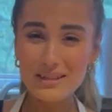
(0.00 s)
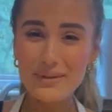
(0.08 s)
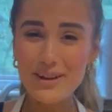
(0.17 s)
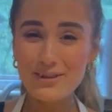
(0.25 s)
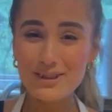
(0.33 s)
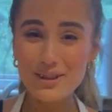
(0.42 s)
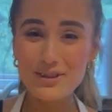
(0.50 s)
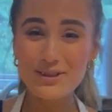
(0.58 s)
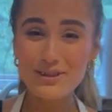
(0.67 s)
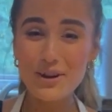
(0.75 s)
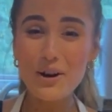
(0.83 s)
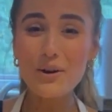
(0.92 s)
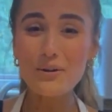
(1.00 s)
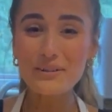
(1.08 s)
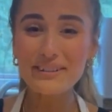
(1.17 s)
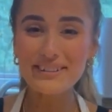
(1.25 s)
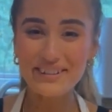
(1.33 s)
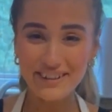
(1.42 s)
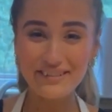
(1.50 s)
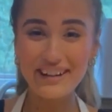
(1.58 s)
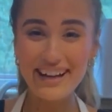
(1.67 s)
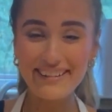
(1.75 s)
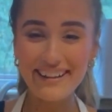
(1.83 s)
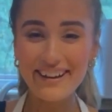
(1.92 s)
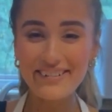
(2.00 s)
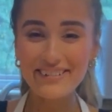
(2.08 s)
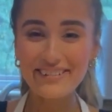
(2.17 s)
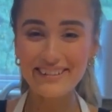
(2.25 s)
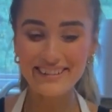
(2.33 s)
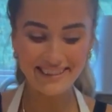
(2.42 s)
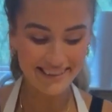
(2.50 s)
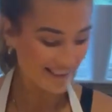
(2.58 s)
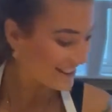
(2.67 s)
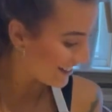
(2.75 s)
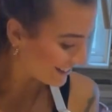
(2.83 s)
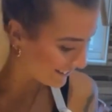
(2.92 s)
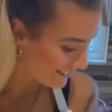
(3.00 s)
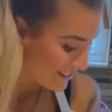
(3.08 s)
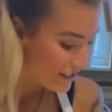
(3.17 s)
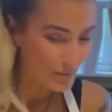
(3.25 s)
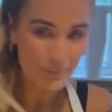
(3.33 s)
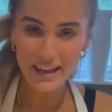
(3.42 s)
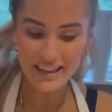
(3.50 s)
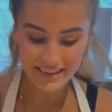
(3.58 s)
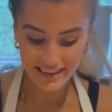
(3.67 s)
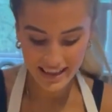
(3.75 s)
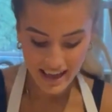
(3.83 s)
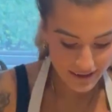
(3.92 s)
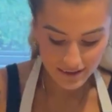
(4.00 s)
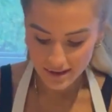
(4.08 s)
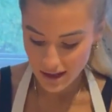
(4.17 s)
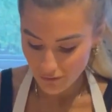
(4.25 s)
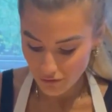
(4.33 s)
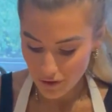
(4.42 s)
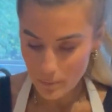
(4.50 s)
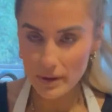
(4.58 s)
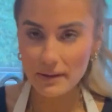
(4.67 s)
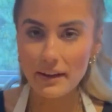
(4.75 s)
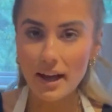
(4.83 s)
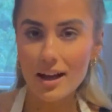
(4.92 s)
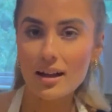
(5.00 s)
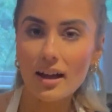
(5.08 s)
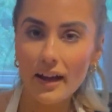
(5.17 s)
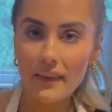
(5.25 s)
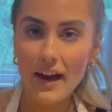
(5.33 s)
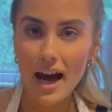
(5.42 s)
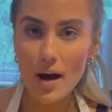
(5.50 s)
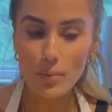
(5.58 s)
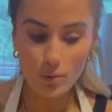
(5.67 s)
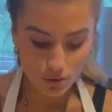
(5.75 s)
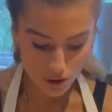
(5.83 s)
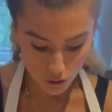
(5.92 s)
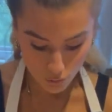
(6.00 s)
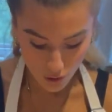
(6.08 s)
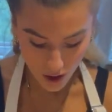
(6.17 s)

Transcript: smells so good right now. It's insane. But I saved the banana and the apple to